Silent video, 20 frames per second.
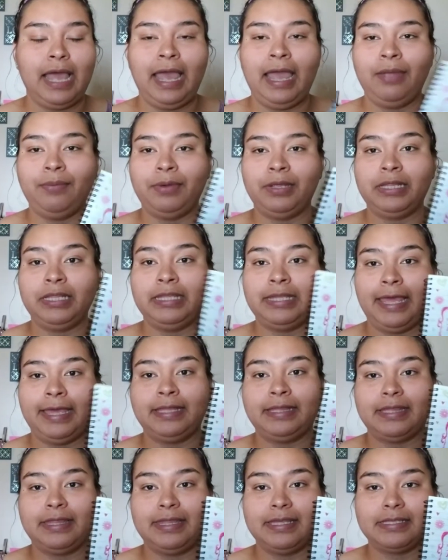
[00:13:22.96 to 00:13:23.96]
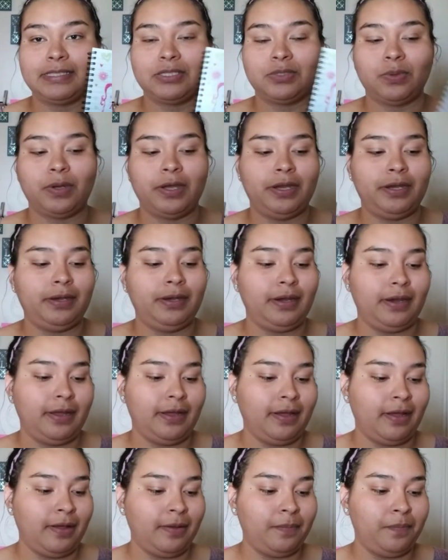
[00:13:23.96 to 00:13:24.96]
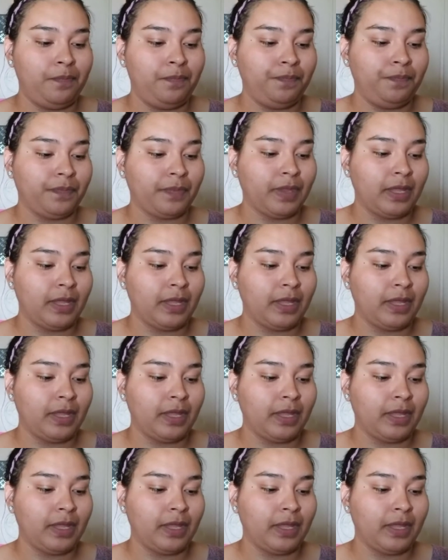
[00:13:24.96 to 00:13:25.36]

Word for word: I really like this one, um,